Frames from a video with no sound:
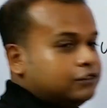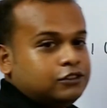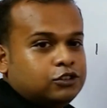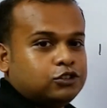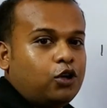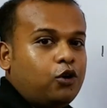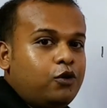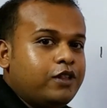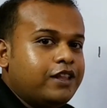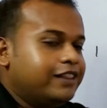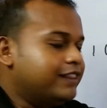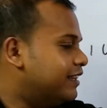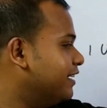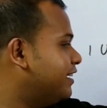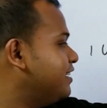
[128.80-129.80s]
So
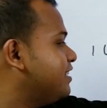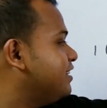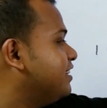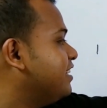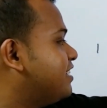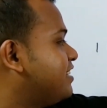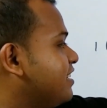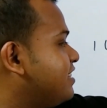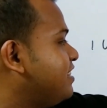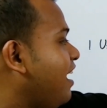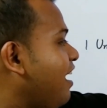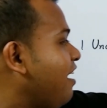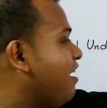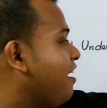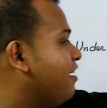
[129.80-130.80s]
this is the
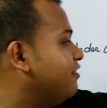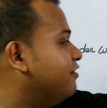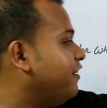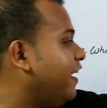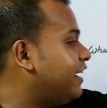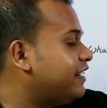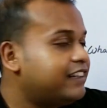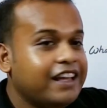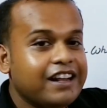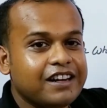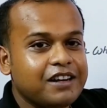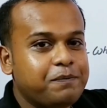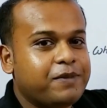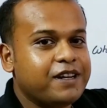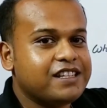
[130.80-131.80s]
vector
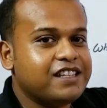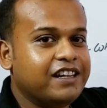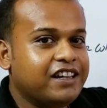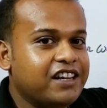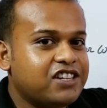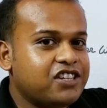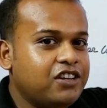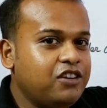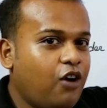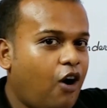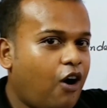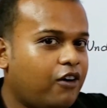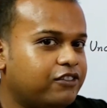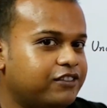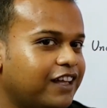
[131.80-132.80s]
representation
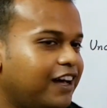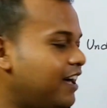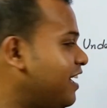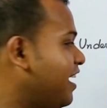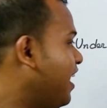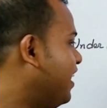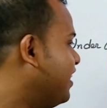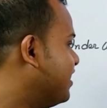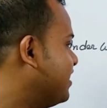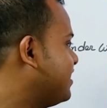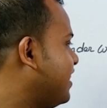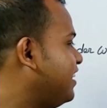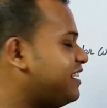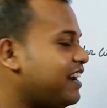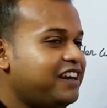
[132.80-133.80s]
of the
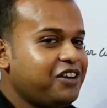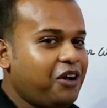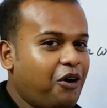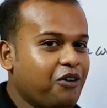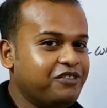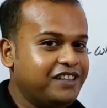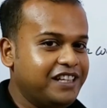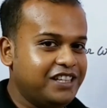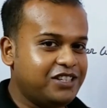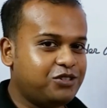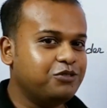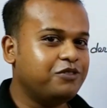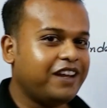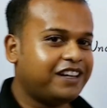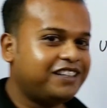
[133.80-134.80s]
resultant of these two
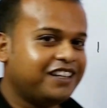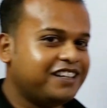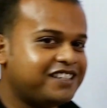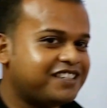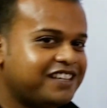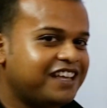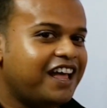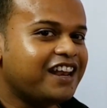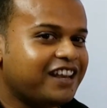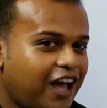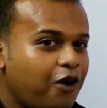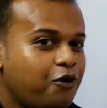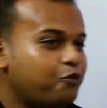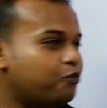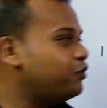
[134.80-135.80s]
vectors.
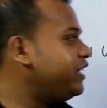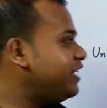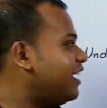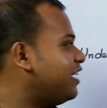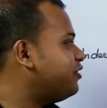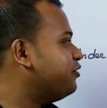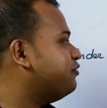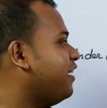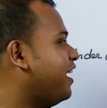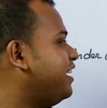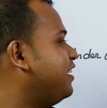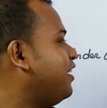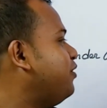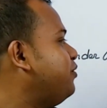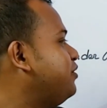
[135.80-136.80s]
Now we have to find
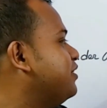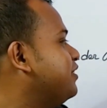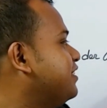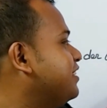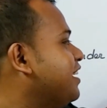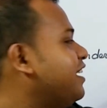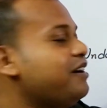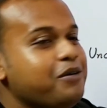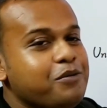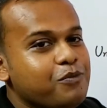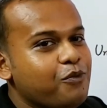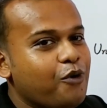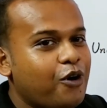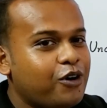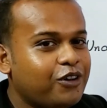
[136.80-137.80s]
out the
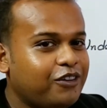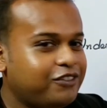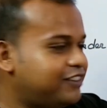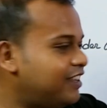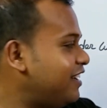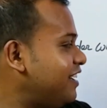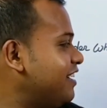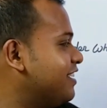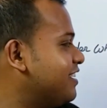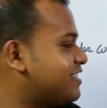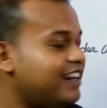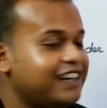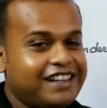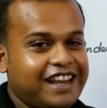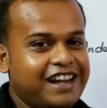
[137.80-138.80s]
mod of the
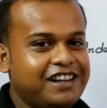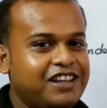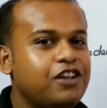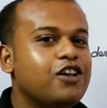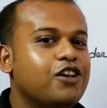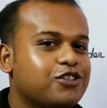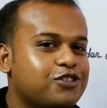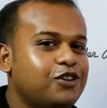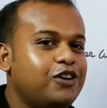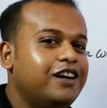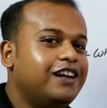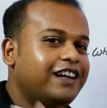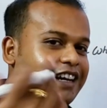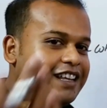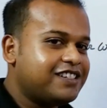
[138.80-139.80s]
resultant. So
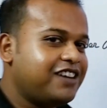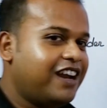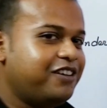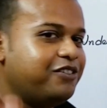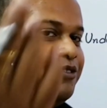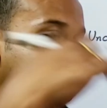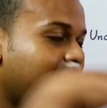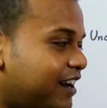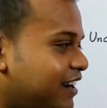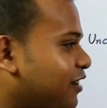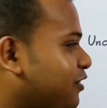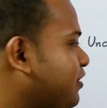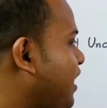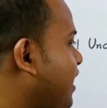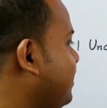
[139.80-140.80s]
let us try to find
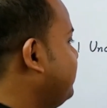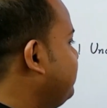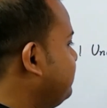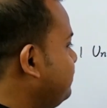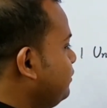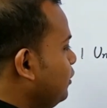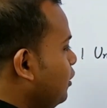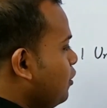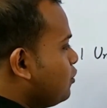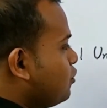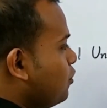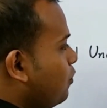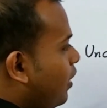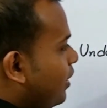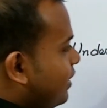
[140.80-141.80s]
out that.
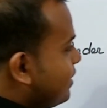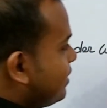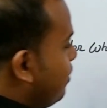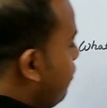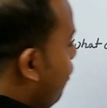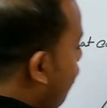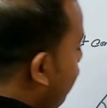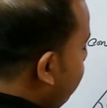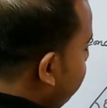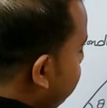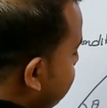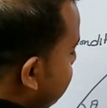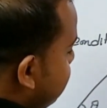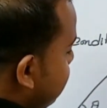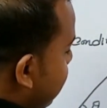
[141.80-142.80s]
So what is the mod of
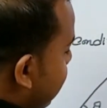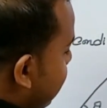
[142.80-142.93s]
this